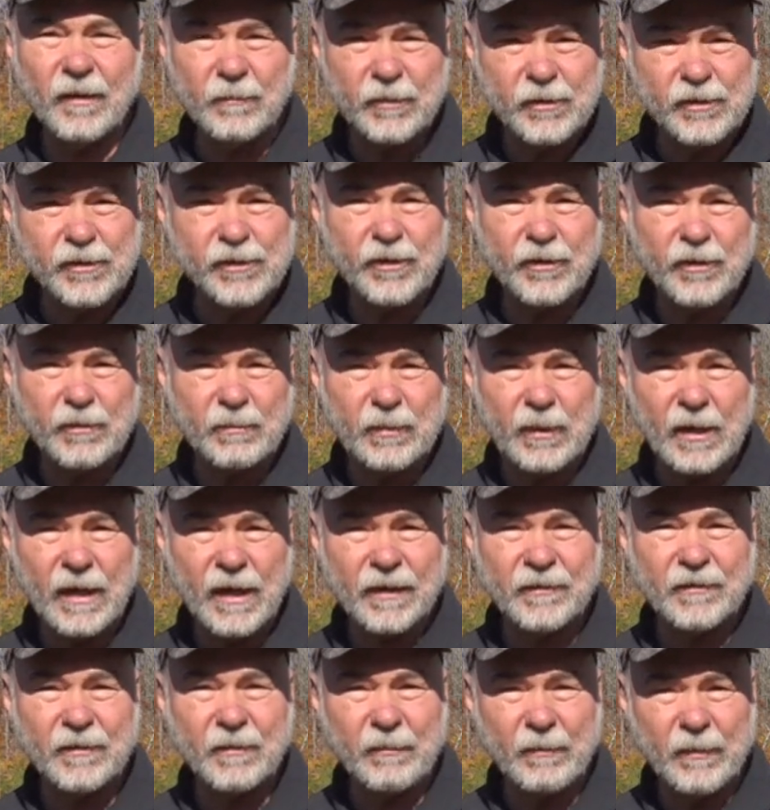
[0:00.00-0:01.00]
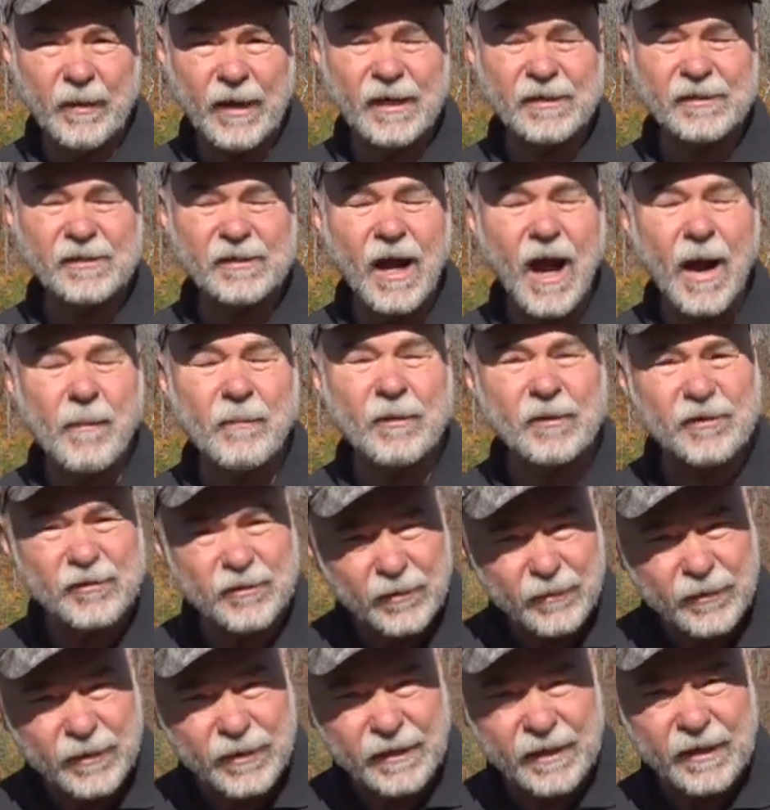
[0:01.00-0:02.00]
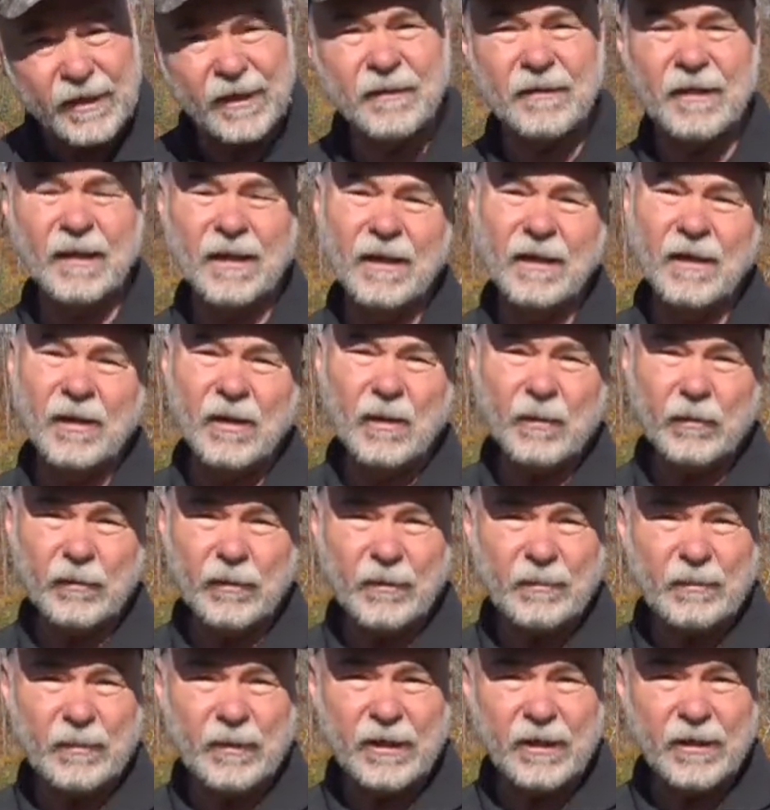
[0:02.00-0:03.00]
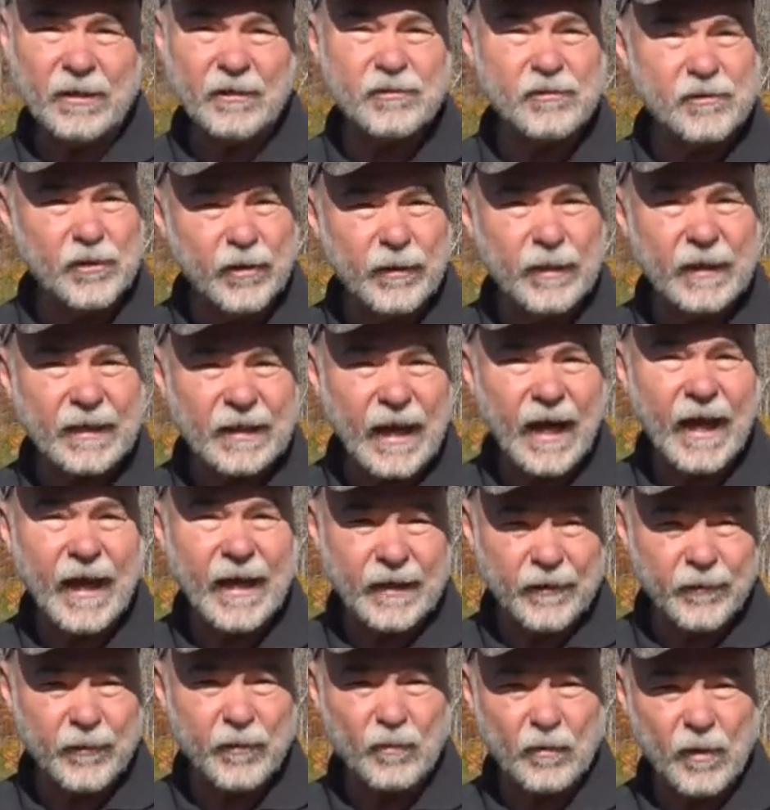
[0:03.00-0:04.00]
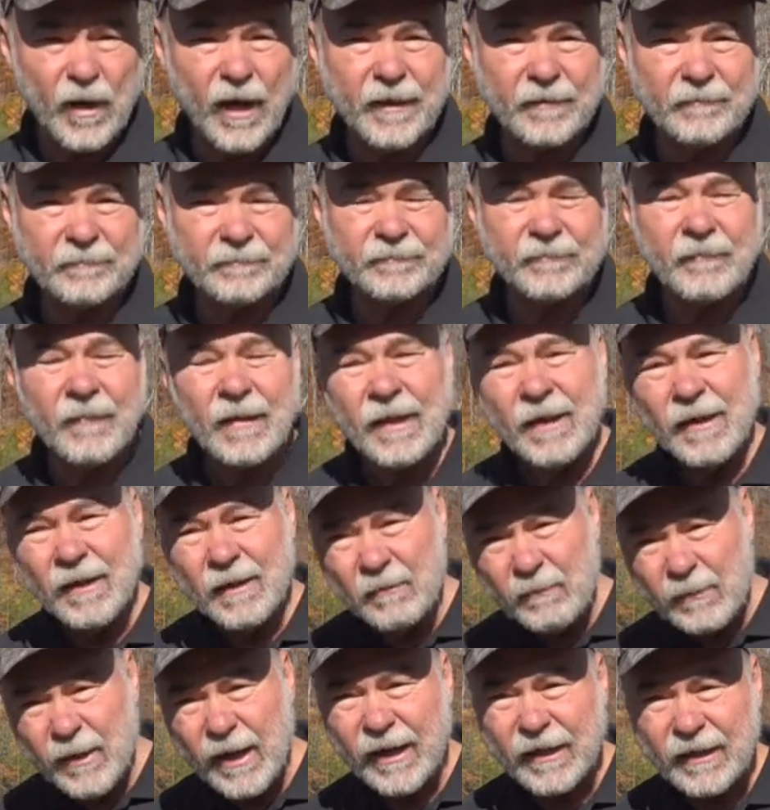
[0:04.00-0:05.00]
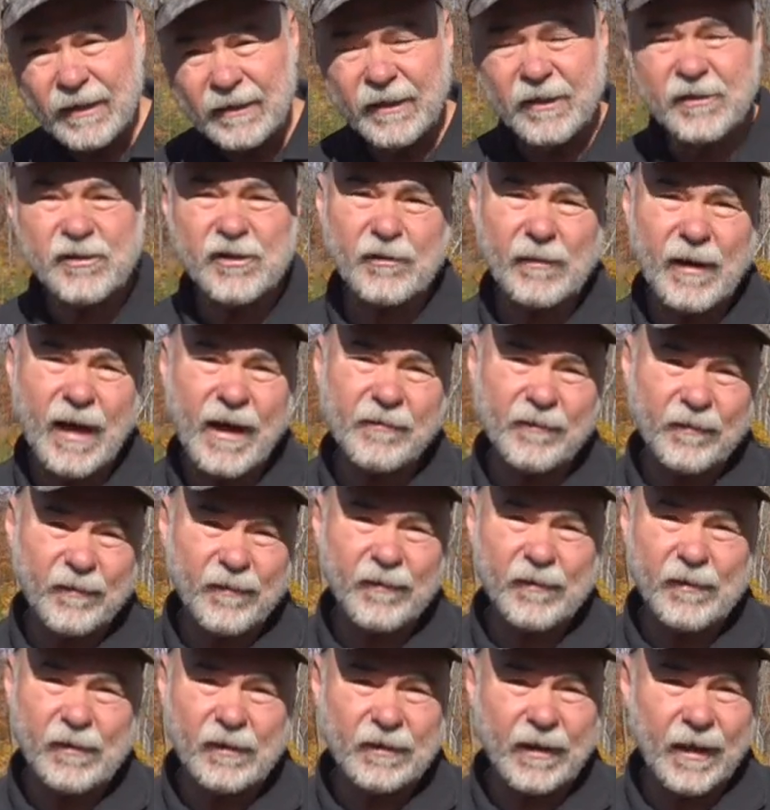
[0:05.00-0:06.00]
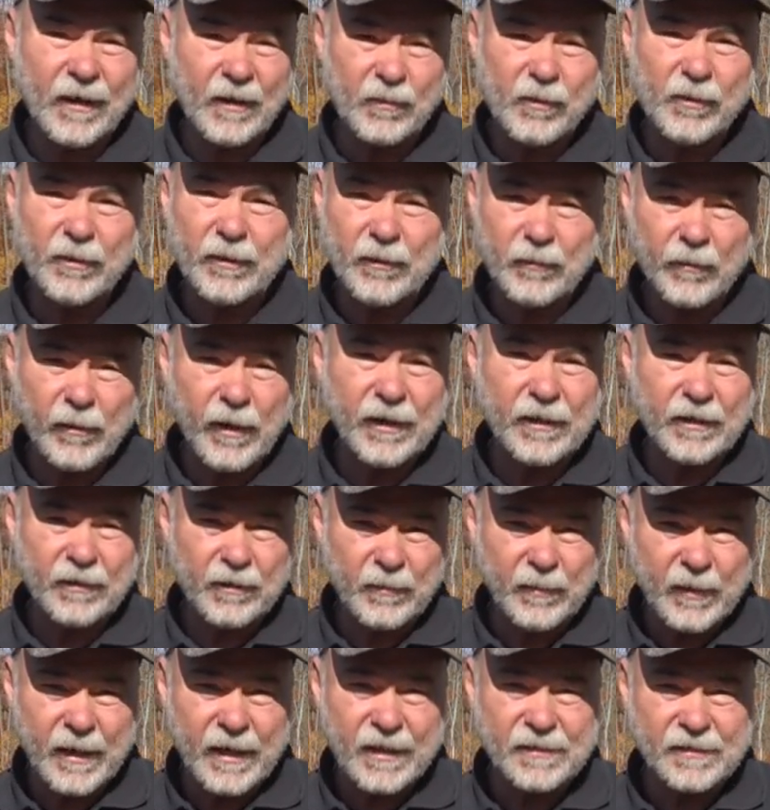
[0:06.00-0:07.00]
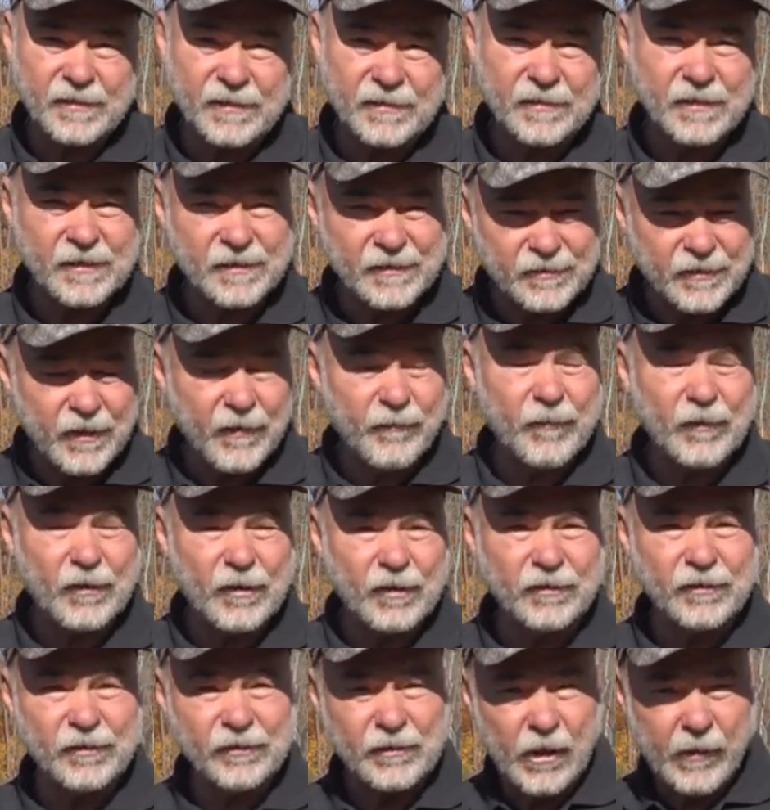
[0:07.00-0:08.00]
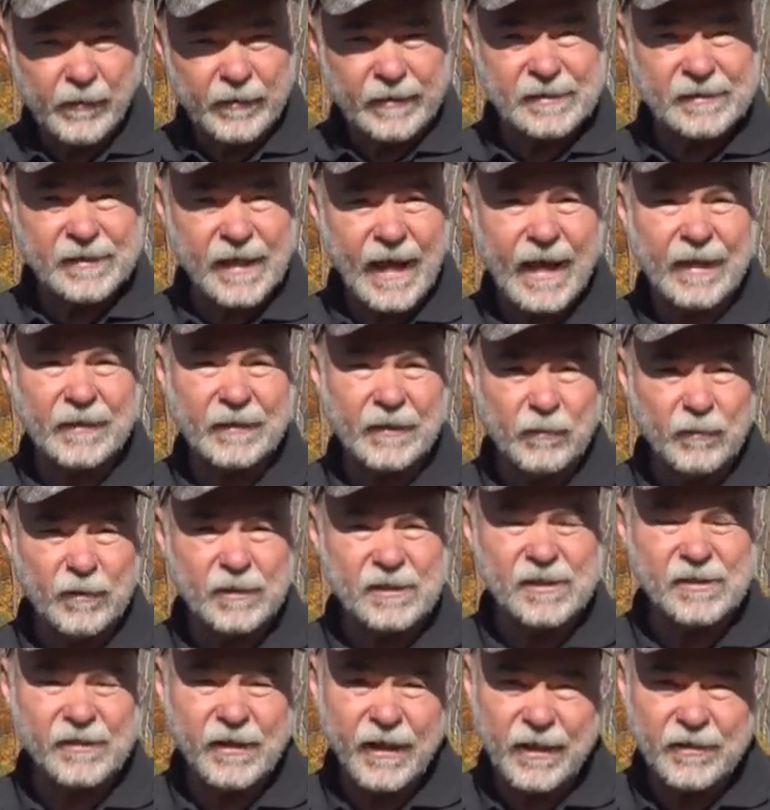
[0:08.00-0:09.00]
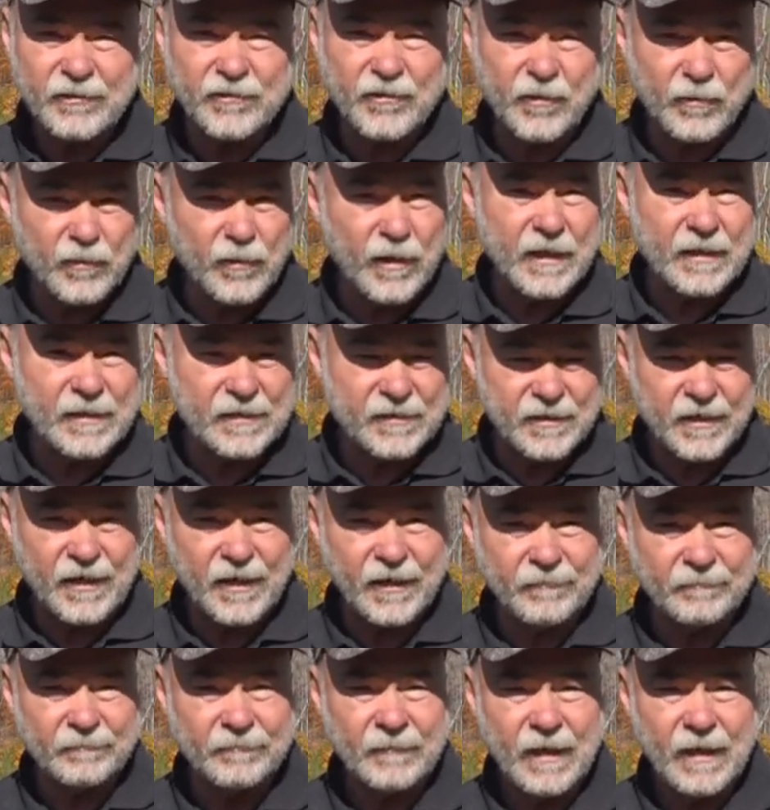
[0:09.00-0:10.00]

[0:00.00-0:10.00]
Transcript: a mature buck, the best opportunity would be during the height of the rut. But unless you're out in the field on a pretty regular basis, it's difficult to know exactly what stage the rut is in.